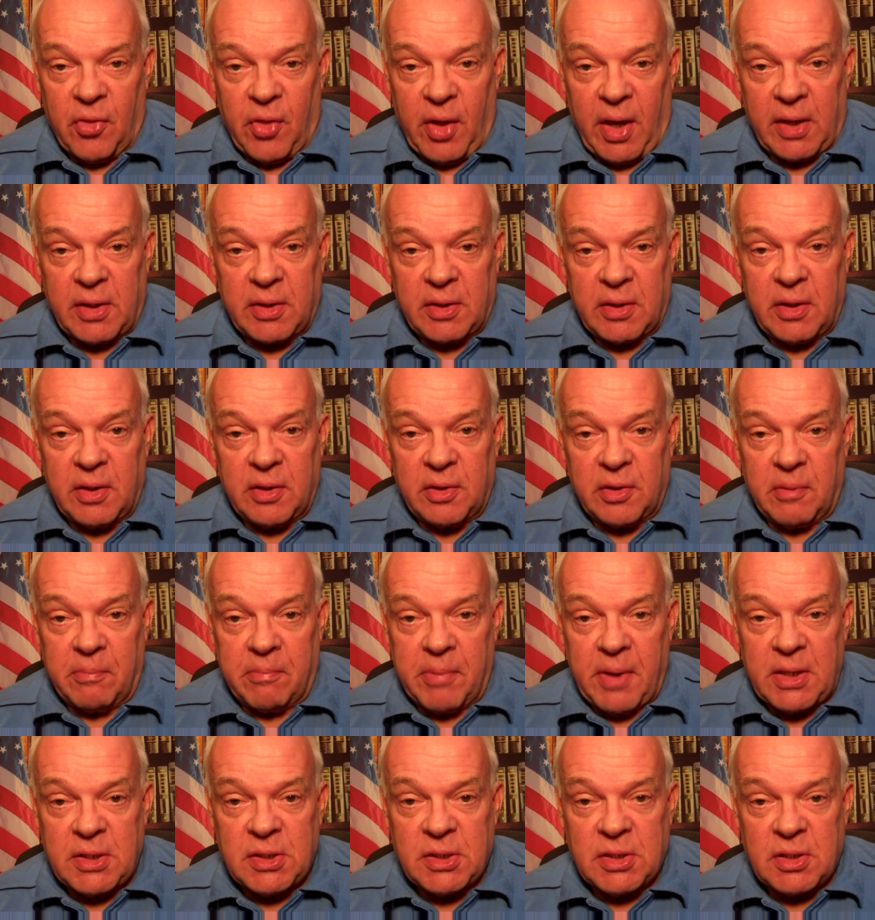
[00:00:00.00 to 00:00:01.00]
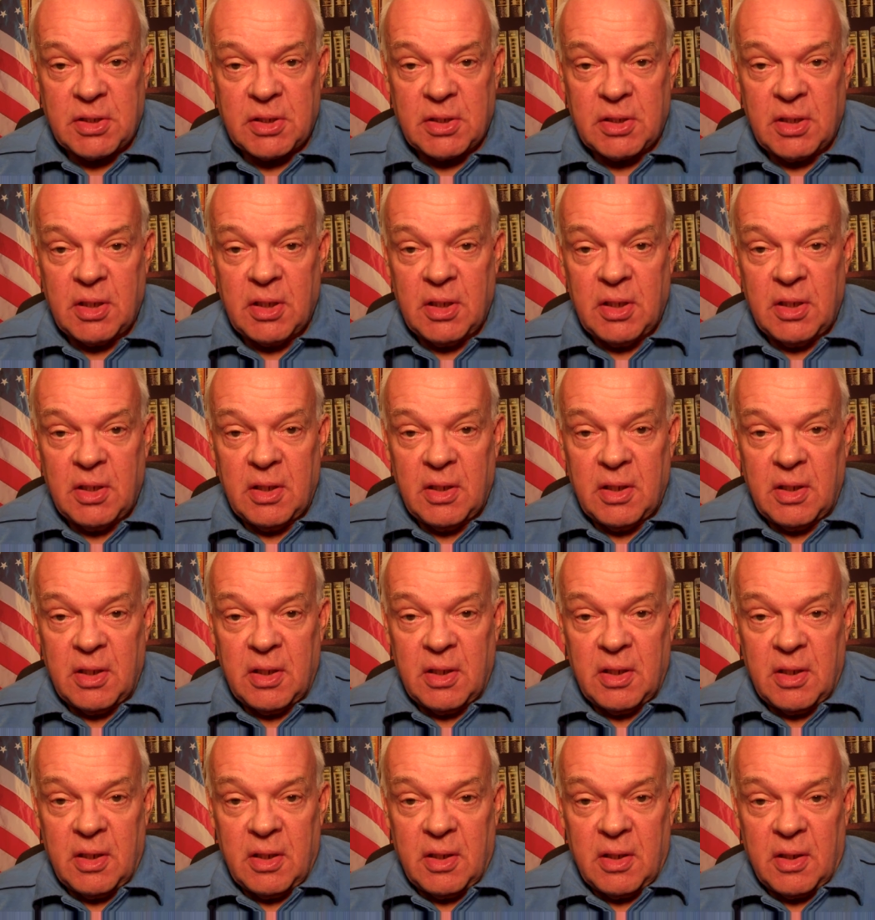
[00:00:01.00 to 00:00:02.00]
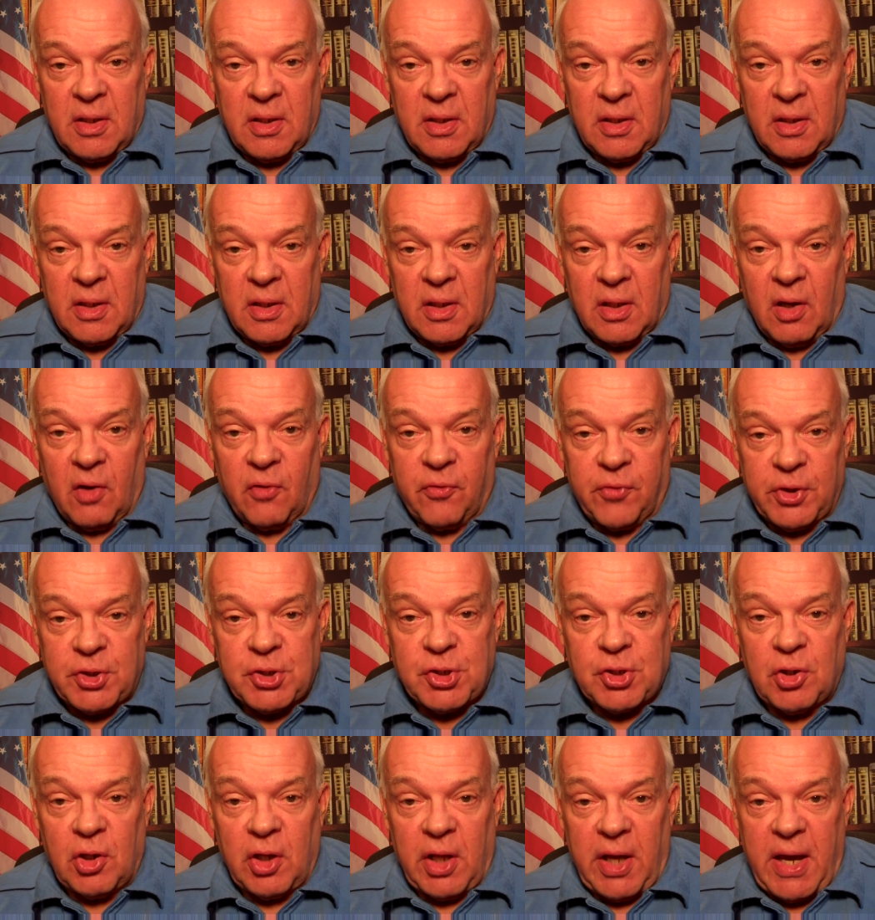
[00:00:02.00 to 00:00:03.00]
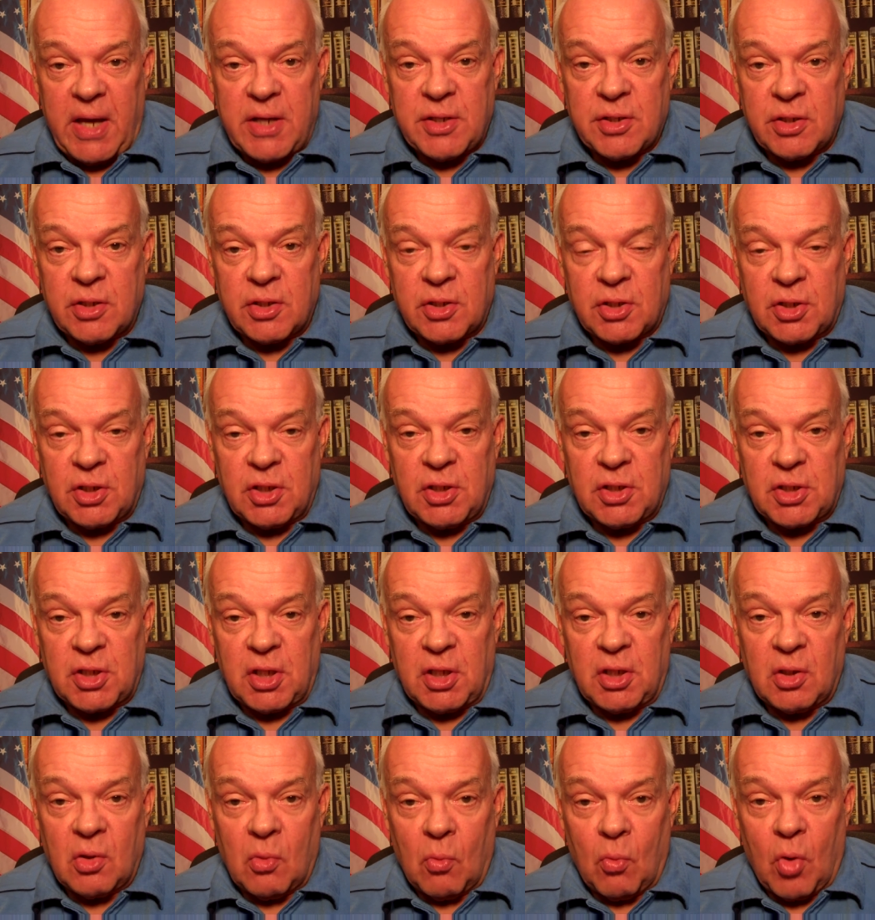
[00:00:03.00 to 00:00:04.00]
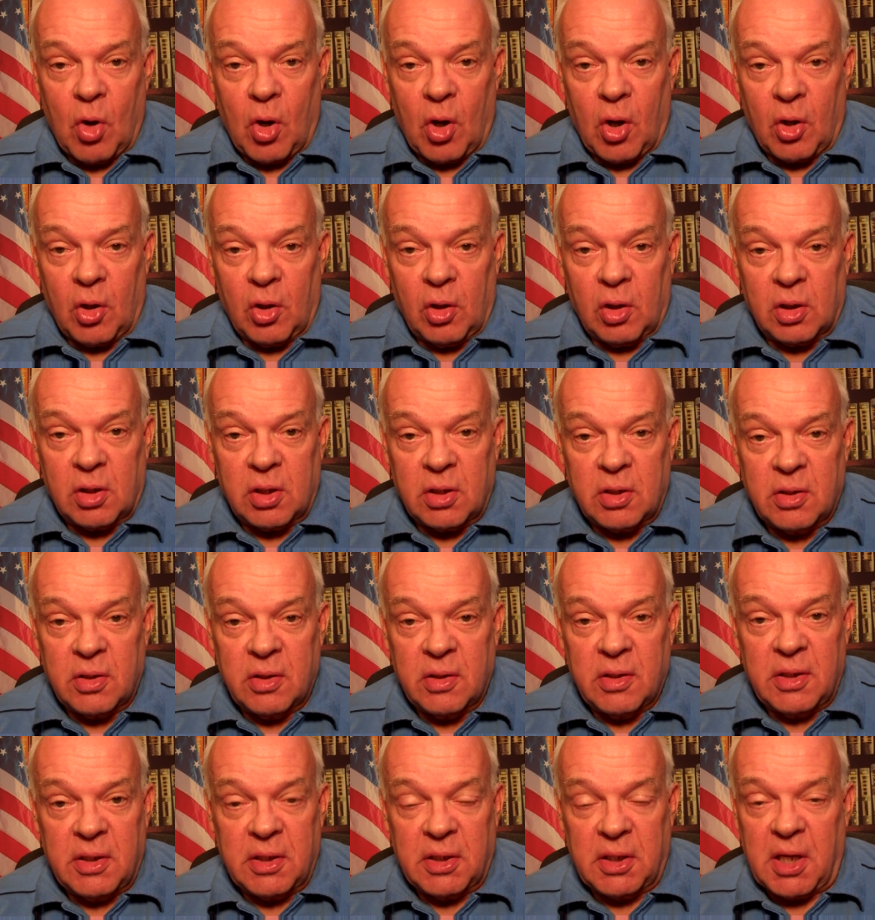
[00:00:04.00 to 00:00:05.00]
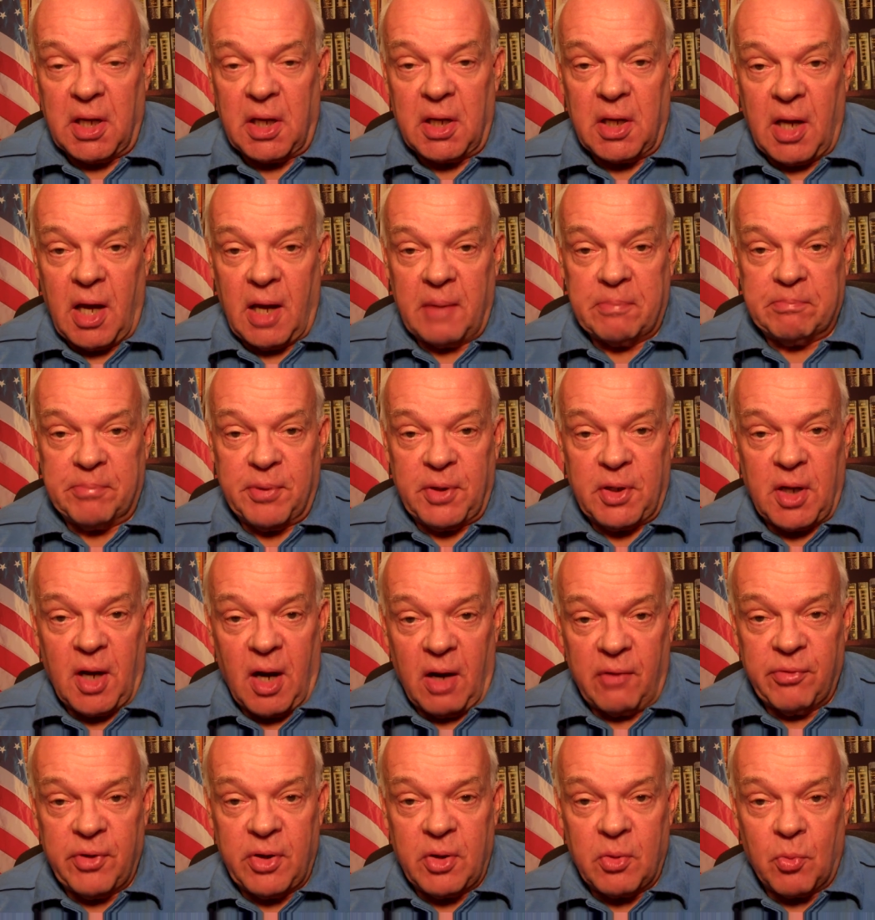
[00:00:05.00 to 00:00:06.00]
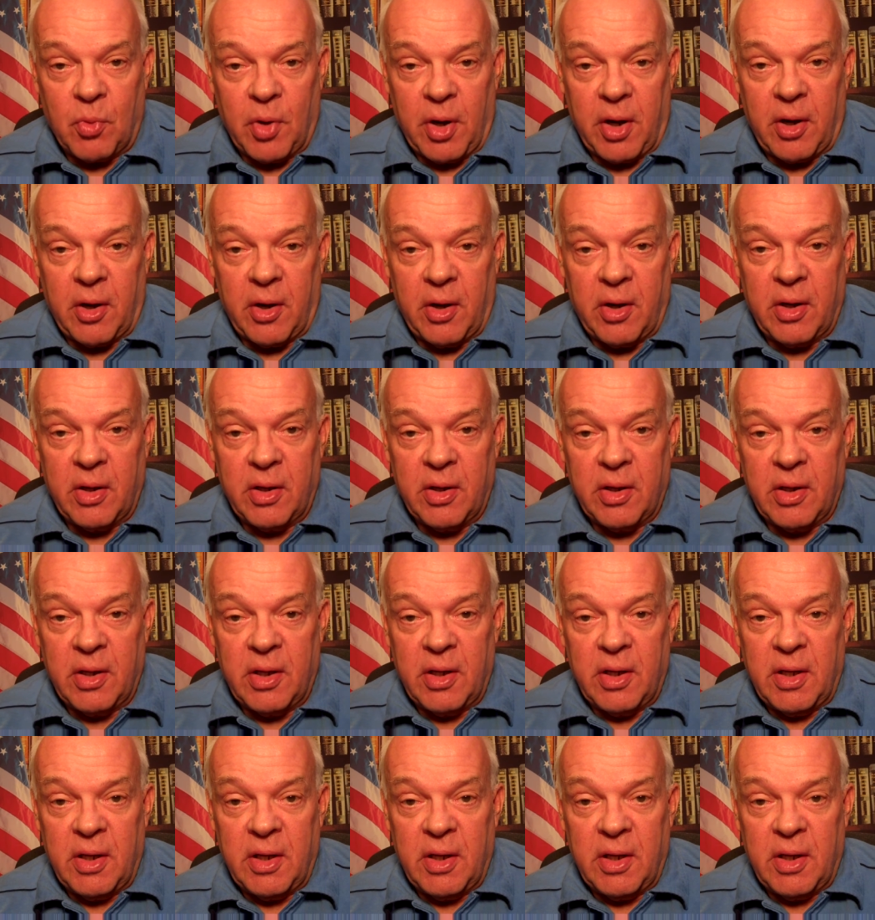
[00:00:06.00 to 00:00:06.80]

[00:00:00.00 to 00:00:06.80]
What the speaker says: that the best official agencies in the world cannot be everywhere